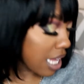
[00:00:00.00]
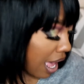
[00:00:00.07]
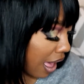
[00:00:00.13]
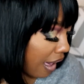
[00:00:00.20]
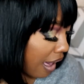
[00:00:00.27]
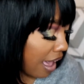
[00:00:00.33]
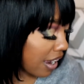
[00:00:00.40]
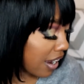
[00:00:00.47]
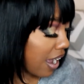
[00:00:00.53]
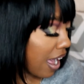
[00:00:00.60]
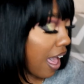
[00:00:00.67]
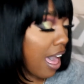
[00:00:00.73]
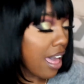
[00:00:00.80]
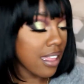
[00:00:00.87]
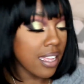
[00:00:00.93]
I
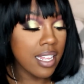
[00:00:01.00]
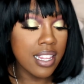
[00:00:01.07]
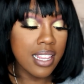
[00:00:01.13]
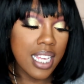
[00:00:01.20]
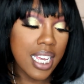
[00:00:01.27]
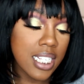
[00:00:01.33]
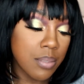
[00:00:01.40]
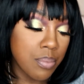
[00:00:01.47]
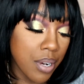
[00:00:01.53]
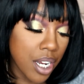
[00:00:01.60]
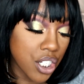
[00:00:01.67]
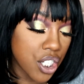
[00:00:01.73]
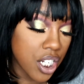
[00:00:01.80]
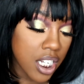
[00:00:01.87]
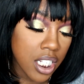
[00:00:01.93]
got these
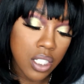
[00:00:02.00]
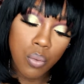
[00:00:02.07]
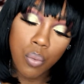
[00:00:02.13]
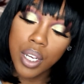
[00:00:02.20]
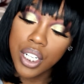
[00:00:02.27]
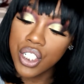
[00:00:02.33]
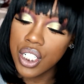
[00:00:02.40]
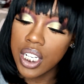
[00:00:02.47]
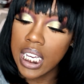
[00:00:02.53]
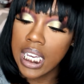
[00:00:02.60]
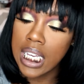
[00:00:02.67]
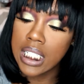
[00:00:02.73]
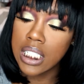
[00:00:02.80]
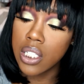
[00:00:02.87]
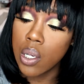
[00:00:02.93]
brushes, which
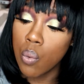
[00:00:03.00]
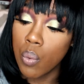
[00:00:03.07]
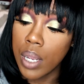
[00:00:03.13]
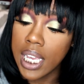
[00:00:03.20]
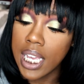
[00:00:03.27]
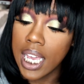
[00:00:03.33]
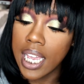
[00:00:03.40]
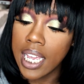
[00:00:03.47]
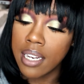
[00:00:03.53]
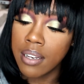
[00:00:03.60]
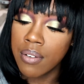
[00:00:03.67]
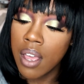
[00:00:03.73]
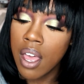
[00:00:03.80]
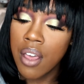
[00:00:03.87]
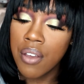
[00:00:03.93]
is the
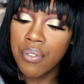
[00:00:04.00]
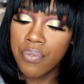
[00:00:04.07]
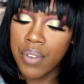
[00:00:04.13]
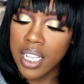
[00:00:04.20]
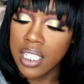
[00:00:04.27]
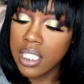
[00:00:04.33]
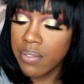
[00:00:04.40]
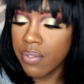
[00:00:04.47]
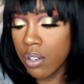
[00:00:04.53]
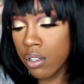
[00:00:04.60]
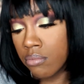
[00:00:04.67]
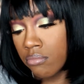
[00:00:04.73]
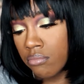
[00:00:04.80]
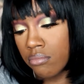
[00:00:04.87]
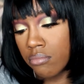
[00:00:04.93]
Weekend
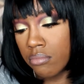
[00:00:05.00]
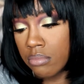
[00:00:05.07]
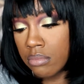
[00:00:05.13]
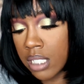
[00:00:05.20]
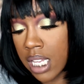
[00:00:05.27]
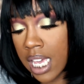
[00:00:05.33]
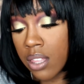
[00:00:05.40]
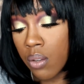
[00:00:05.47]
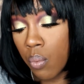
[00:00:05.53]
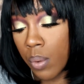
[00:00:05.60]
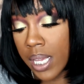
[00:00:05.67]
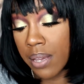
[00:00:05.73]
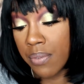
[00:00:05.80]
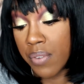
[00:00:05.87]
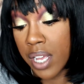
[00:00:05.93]
Festival. Yeah, the
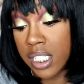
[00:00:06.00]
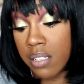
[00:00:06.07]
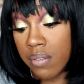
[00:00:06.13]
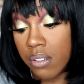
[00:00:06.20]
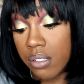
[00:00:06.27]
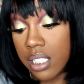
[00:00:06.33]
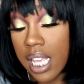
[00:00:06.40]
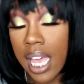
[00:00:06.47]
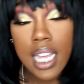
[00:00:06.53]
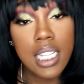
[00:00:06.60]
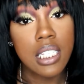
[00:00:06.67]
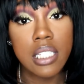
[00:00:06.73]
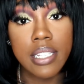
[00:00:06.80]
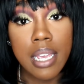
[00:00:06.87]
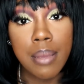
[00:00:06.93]
Weekend Festival set.
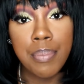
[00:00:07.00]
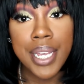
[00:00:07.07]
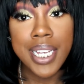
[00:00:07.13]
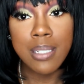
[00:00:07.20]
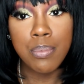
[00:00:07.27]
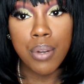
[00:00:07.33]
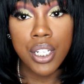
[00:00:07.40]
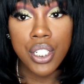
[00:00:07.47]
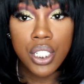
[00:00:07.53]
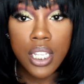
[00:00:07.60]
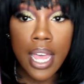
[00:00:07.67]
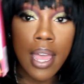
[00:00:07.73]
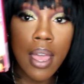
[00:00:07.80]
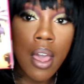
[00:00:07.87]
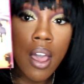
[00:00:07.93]
It's a 10-piece brush
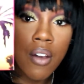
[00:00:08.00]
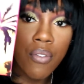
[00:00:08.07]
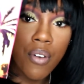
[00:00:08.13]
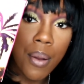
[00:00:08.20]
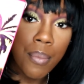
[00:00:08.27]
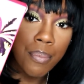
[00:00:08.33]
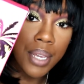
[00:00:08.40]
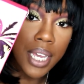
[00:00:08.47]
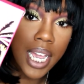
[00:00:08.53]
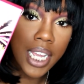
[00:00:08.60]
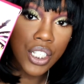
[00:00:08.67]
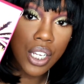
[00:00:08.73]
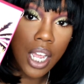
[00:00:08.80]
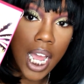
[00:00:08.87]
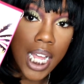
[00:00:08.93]
set from
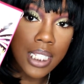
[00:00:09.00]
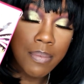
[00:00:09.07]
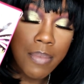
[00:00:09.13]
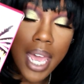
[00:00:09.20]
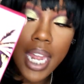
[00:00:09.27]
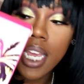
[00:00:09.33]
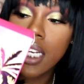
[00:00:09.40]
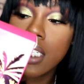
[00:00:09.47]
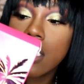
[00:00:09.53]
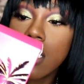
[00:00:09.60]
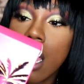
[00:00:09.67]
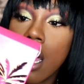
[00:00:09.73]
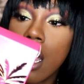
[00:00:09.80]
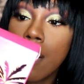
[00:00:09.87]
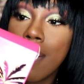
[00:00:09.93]
BH Cosmetics. Uh,
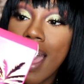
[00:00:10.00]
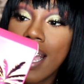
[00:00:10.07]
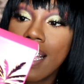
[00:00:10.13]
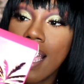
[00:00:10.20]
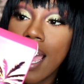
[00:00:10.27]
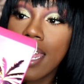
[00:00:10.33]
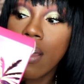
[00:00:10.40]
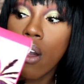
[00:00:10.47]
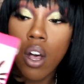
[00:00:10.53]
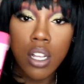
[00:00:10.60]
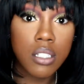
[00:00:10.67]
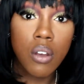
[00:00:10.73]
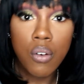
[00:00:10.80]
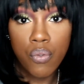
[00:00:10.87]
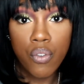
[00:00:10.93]
I got it
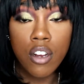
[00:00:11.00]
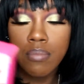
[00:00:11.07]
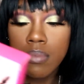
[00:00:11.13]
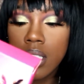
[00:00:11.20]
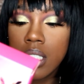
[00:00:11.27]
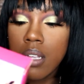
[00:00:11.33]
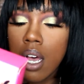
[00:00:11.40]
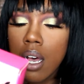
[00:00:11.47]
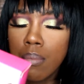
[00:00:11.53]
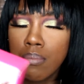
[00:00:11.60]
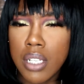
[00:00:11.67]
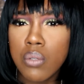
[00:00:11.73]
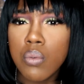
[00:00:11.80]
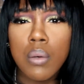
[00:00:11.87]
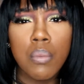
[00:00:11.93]
also from, um,
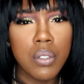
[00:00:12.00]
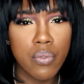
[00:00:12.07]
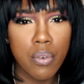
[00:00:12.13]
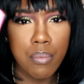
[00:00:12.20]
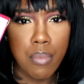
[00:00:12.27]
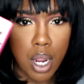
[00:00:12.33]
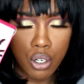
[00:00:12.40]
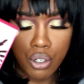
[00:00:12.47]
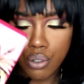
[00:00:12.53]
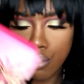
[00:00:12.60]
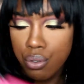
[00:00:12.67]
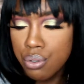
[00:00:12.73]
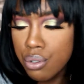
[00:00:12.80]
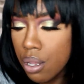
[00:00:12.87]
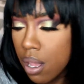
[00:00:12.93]
this one was from
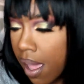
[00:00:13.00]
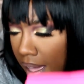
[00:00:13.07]
Marshall's.